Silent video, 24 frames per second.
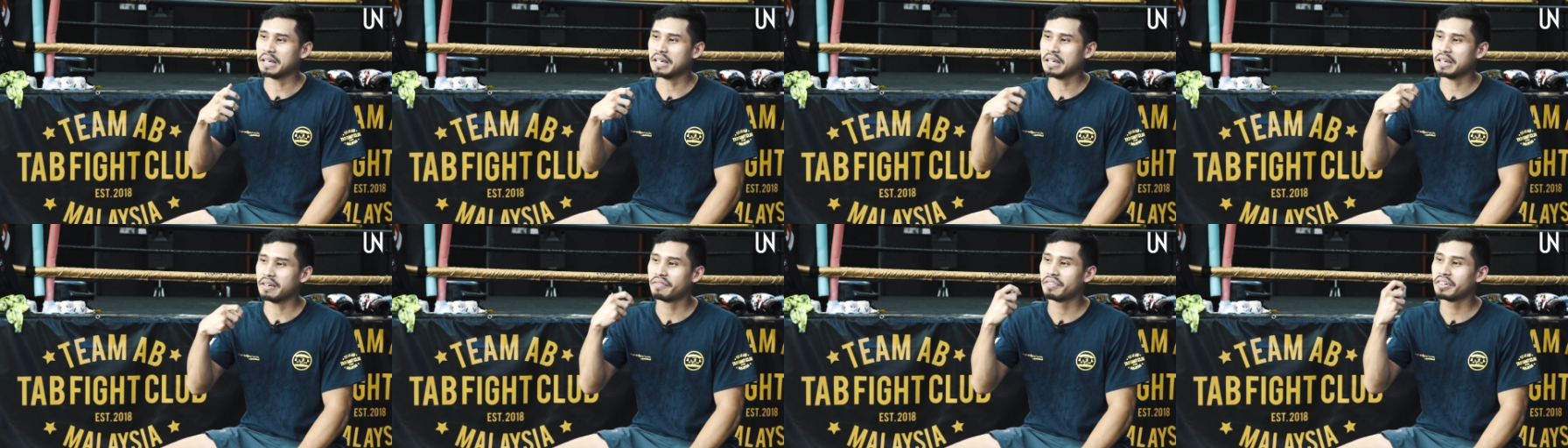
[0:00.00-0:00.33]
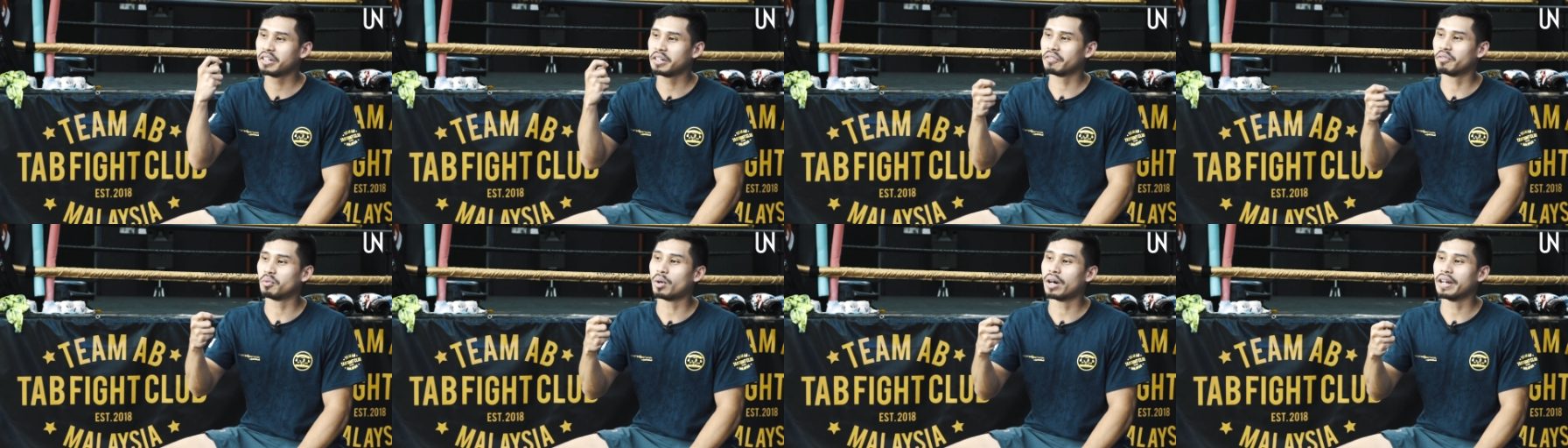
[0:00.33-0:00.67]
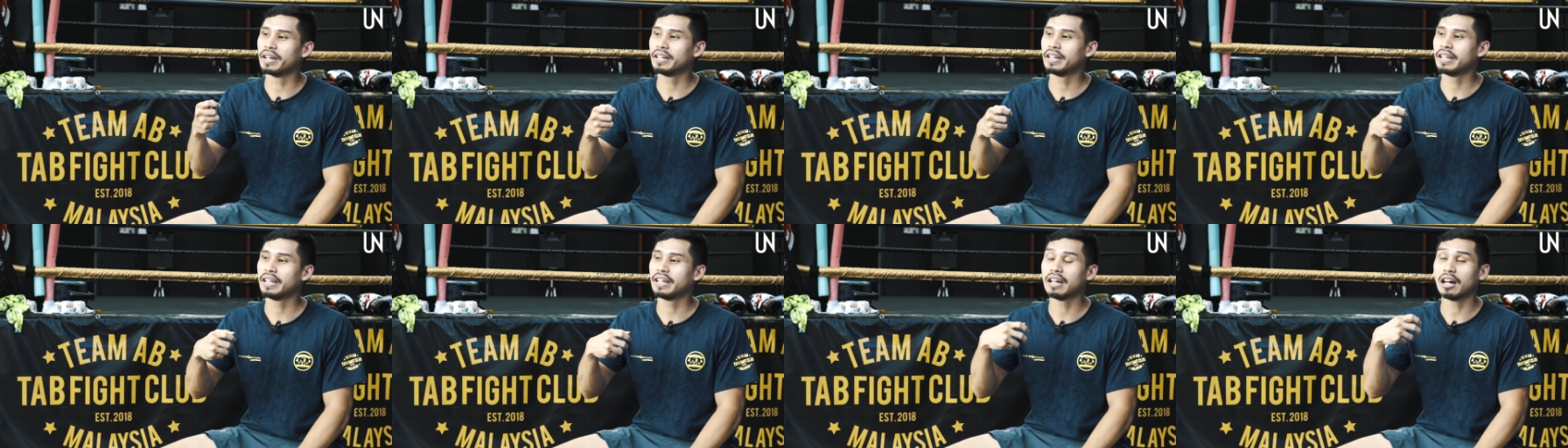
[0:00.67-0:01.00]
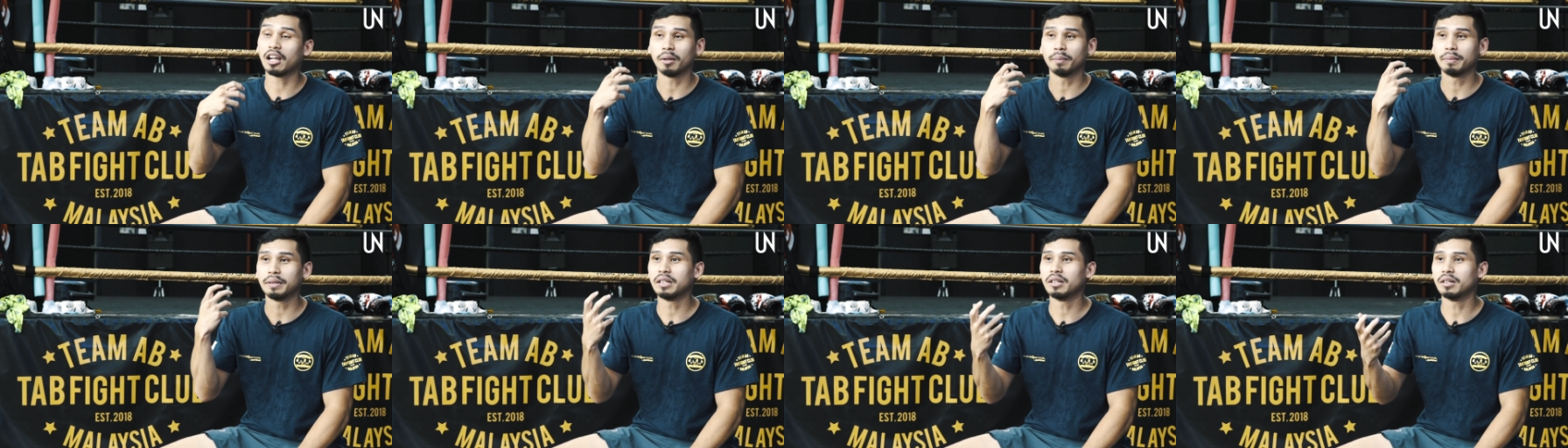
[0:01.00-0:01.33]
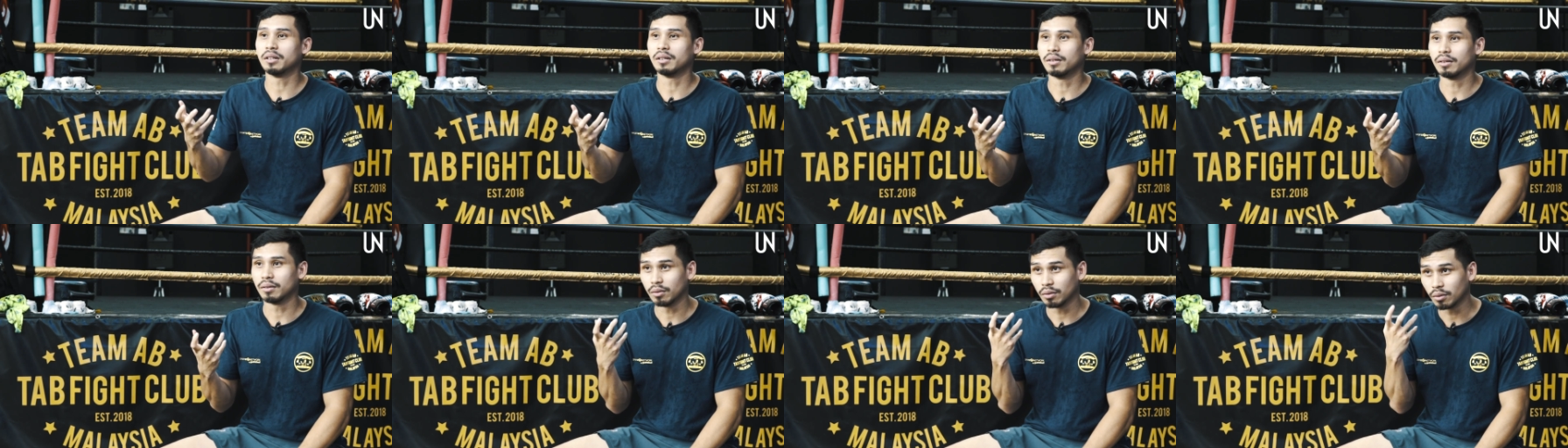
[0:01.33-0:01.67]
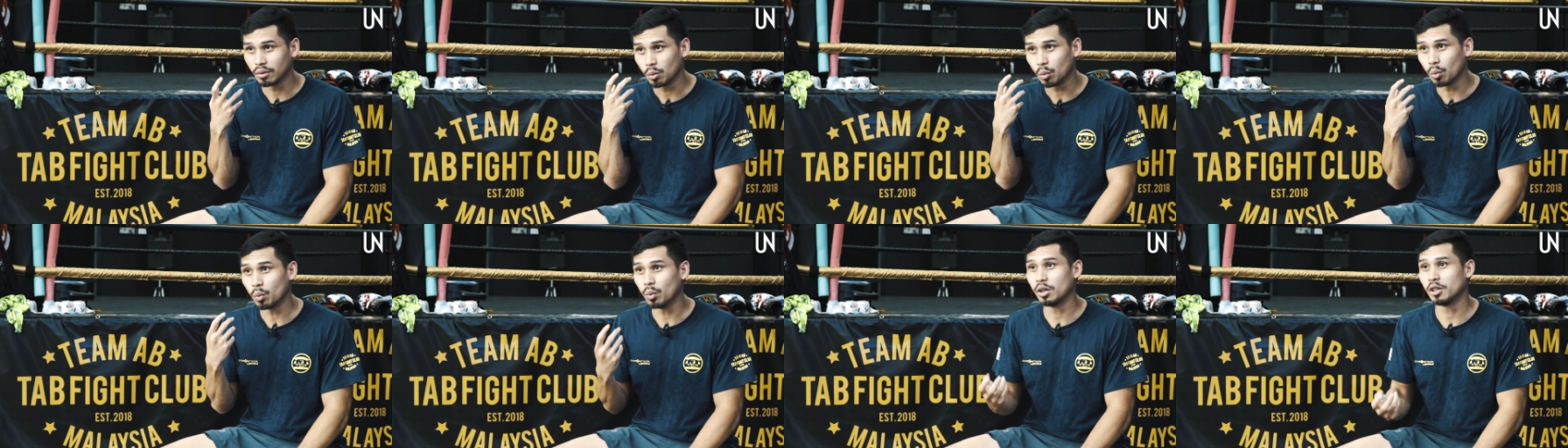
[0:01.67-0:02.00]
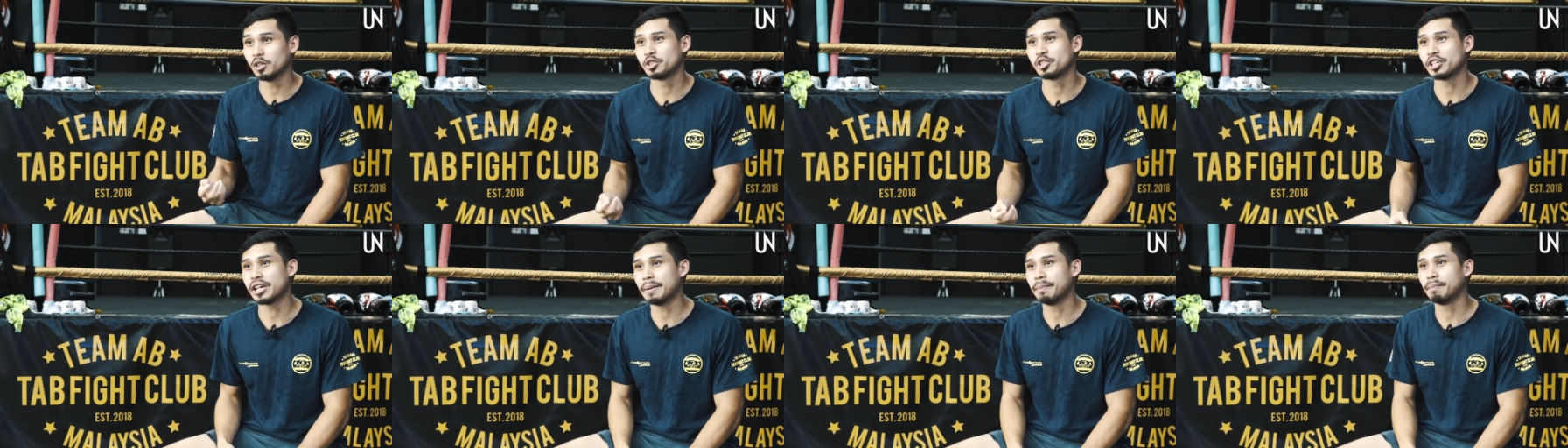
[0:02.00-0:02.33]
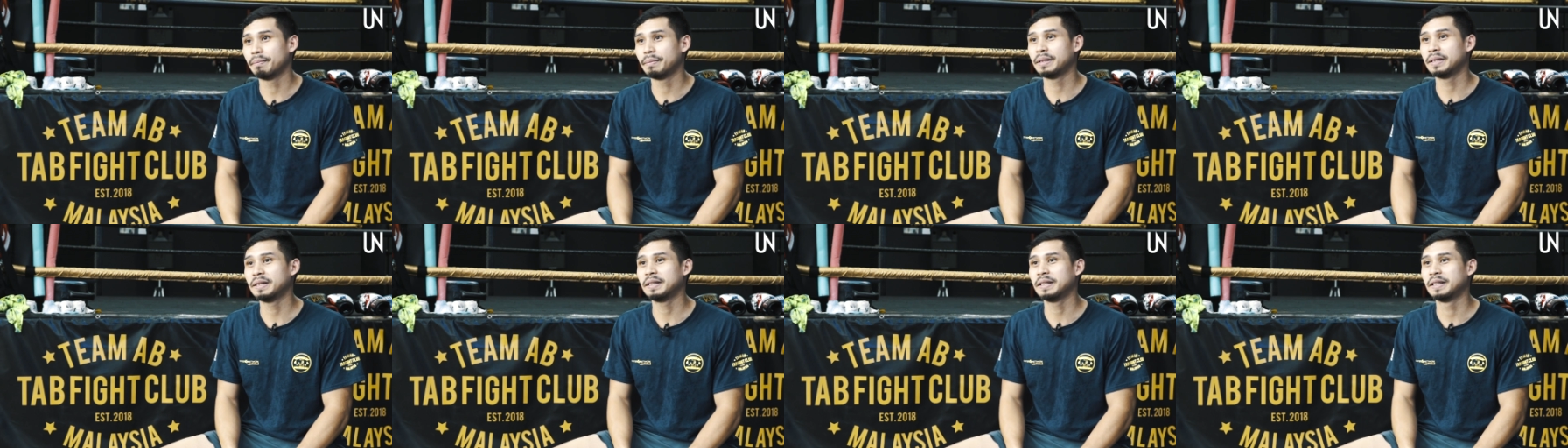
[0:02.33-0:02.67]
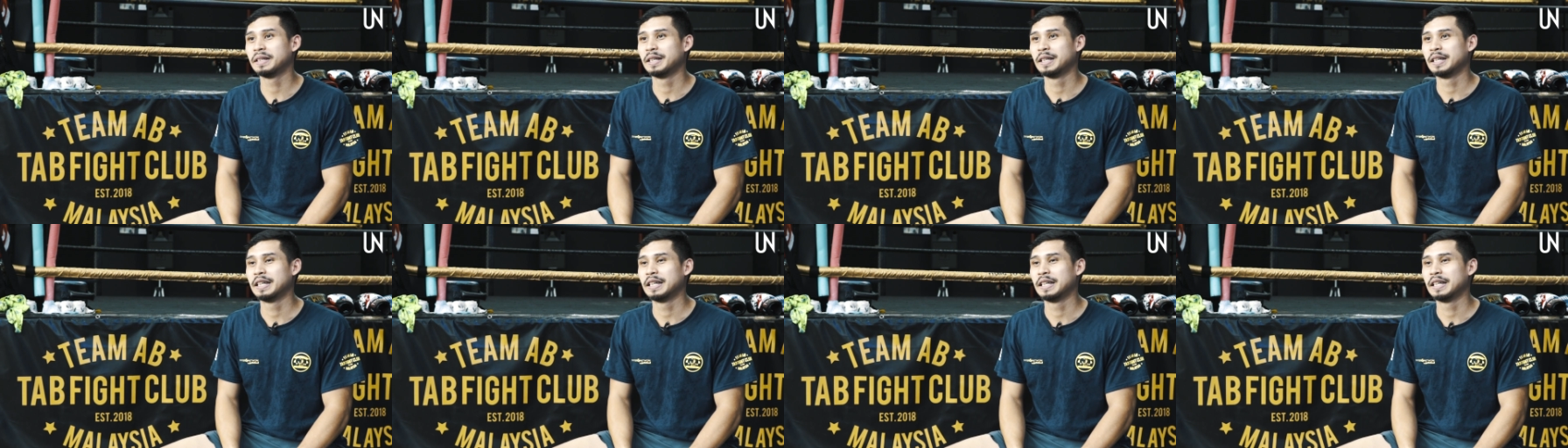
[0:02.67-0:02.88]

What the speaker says: if one day I'll be a world champion,